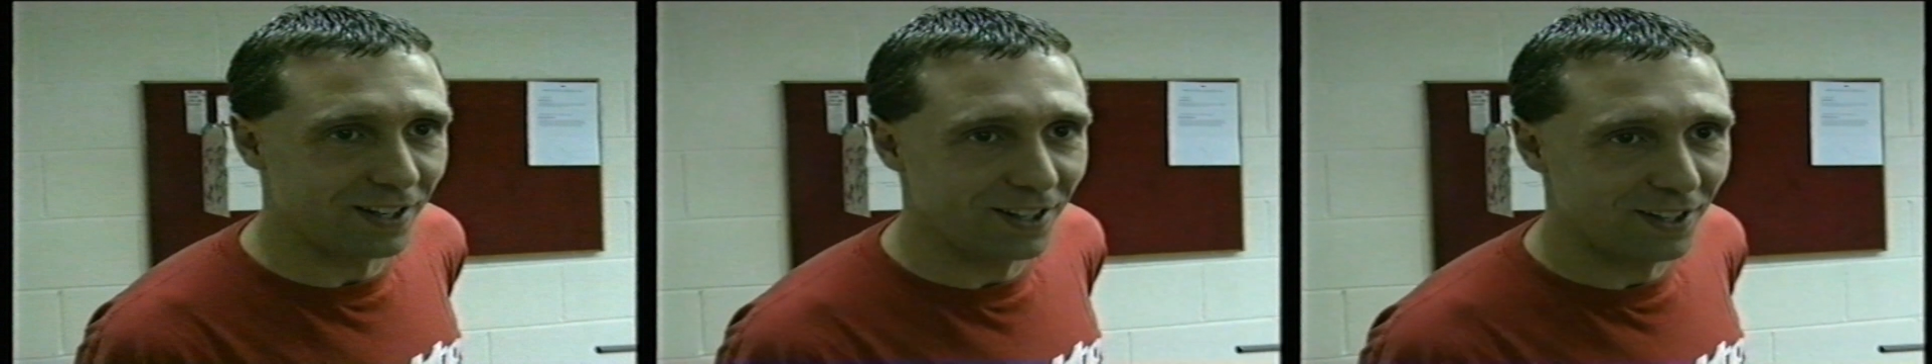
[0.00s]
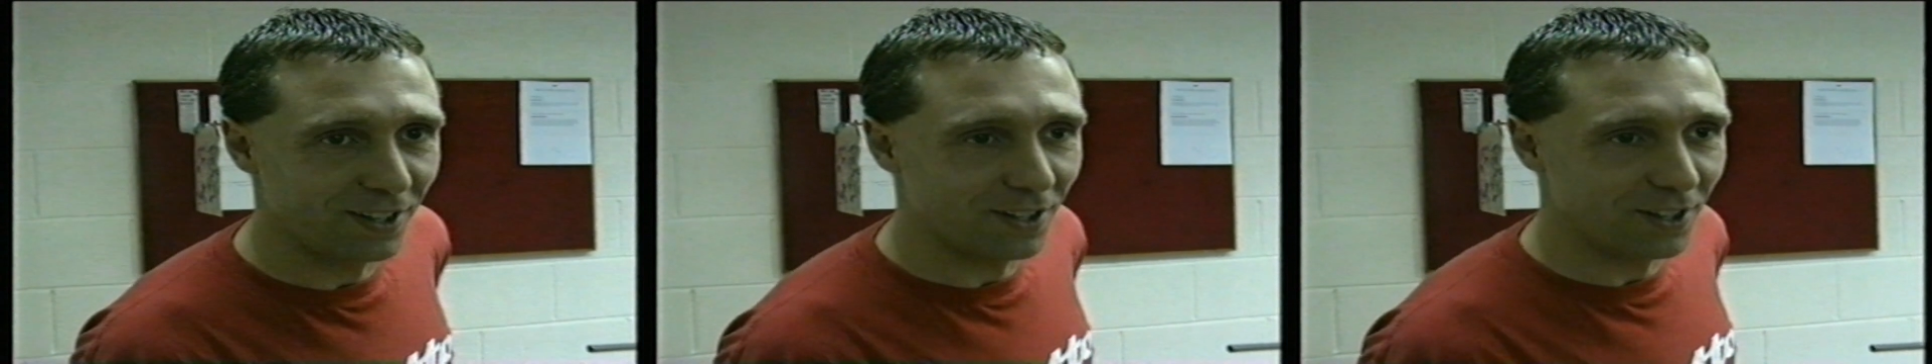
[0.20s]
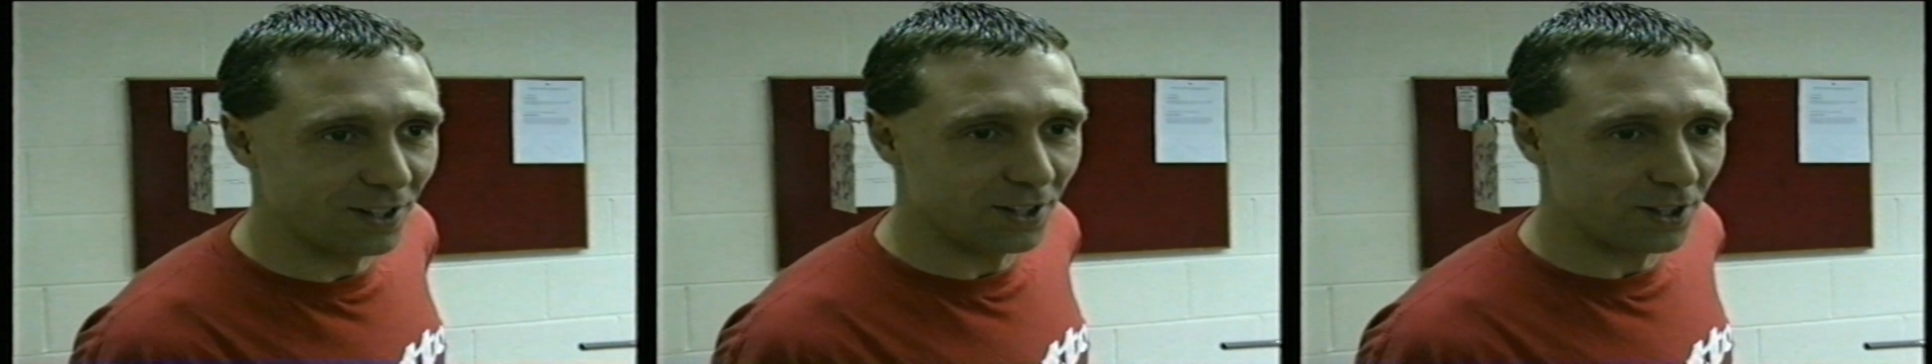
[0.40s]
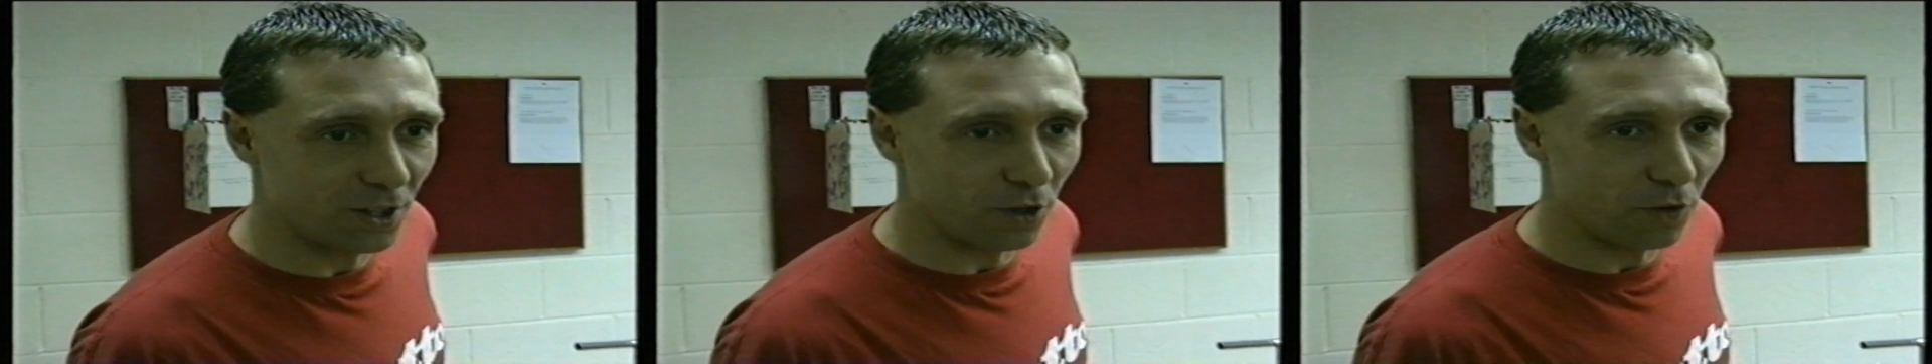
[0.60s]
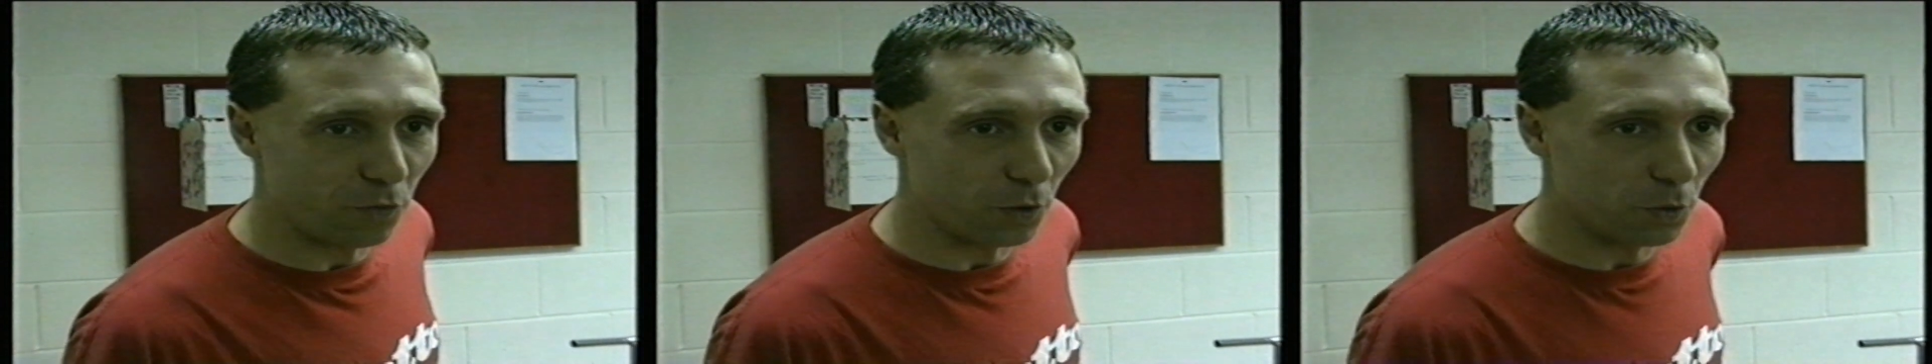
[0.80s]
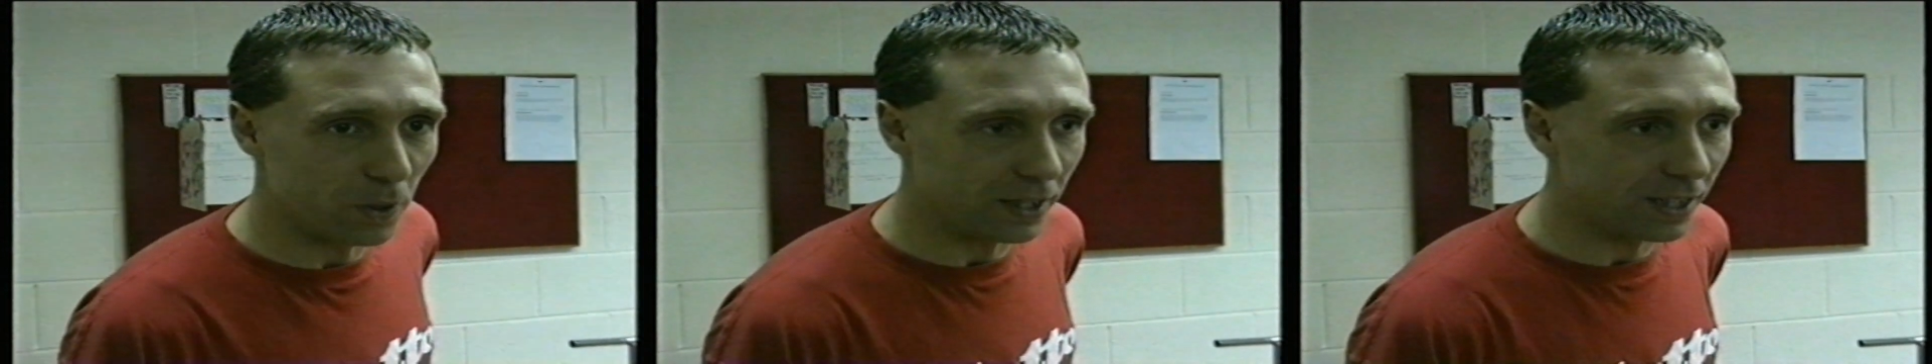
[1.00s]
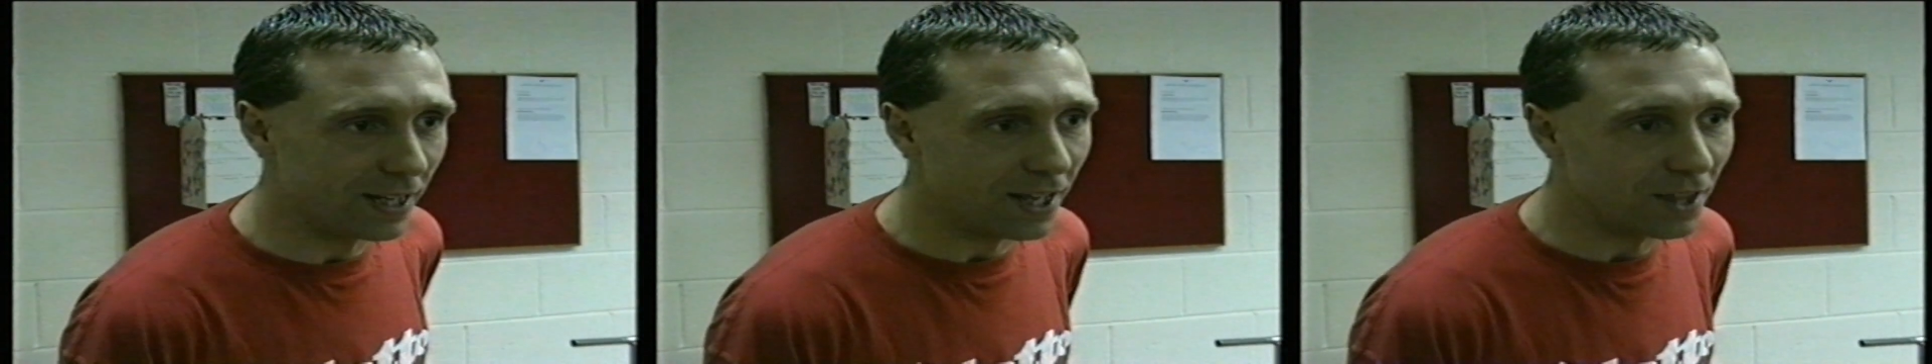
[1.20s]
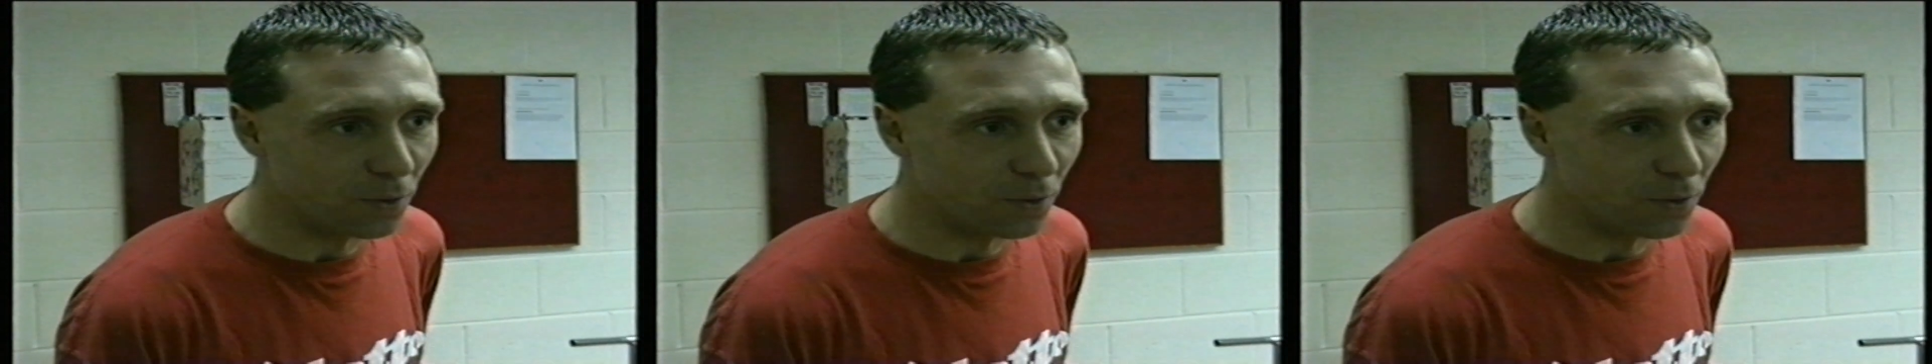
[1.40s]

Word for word: And hopefully we can get